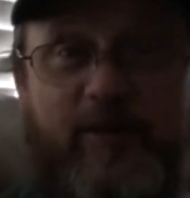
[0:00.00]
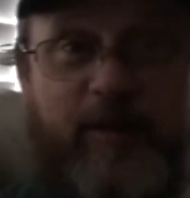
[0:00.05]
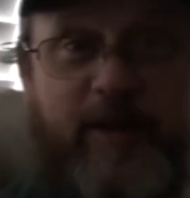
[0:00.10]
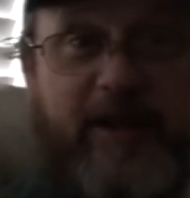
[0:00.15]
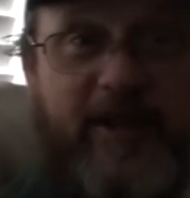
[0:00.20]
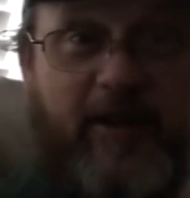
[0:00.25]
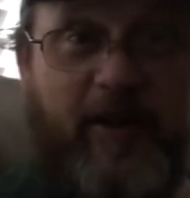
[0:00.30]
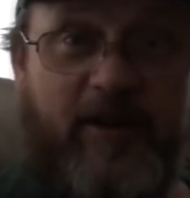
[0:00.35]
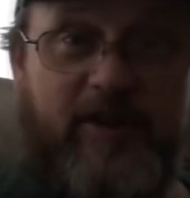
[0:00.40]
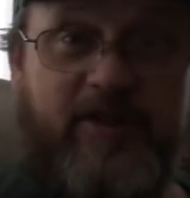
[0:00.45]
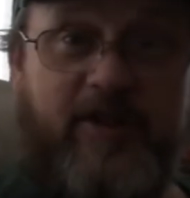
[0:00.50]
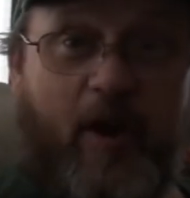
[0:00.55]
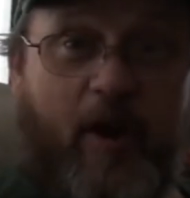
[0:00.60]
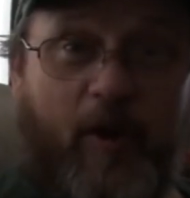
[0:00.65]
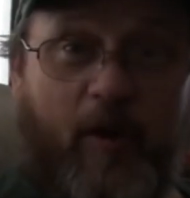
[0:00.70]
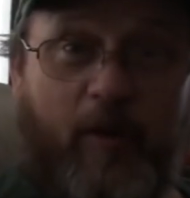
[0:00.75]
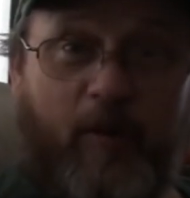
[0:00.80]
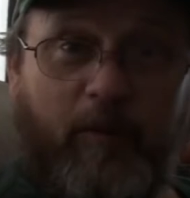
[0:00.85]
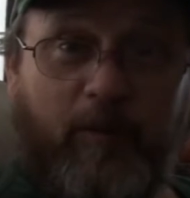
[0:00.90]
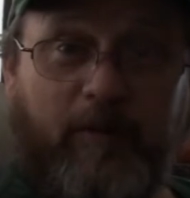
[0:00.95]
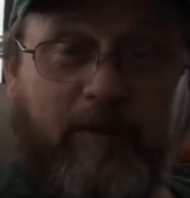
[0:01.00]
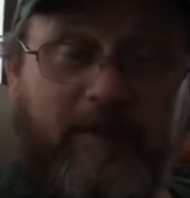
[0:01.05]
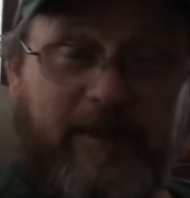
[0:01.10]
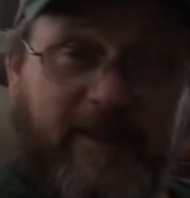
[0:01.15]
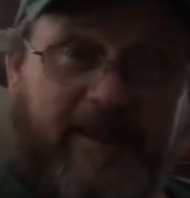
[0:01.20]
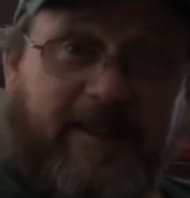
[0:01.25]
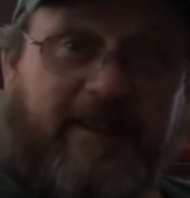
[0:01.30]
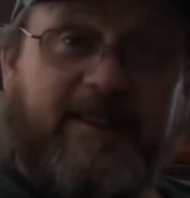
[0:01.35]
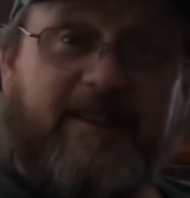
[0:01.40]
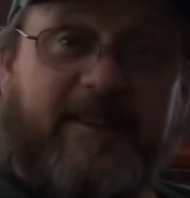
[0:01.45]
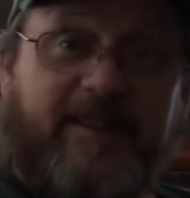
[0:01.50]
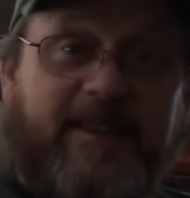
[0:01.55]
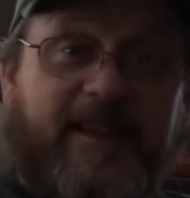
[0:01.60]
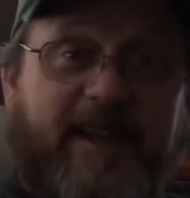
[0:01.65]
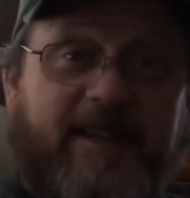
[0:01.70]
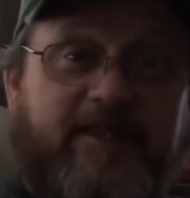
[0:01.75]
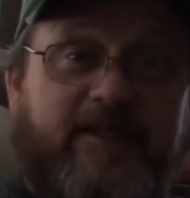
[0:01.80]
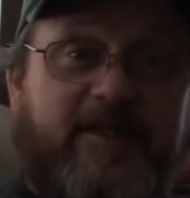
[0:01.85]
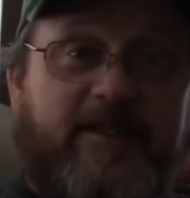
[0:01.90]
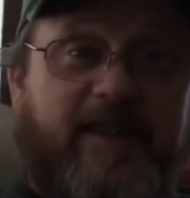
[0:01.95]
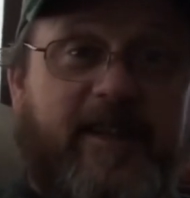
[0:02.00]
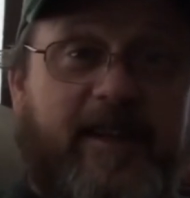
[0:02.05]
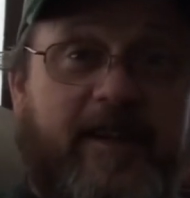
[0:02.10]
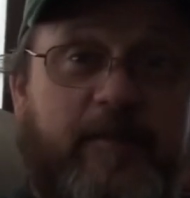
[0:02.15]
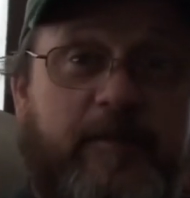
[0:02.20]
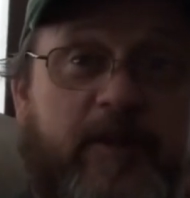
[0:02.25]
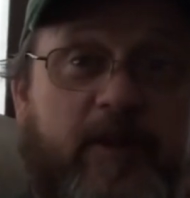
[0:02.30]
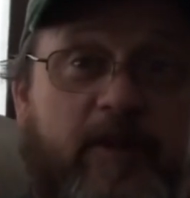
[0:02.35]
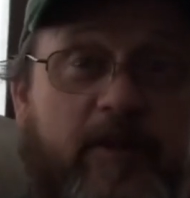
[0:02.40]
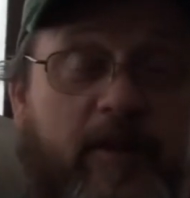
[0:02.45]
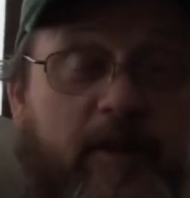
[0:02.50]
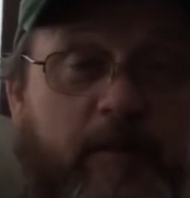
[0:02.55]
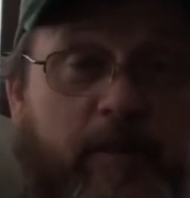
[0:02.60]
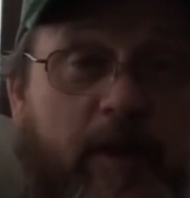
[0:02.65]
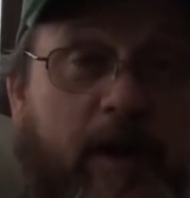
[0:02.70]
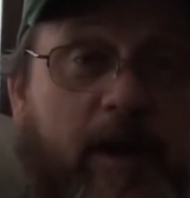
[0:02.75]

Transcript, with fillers: week or so that um, you're going to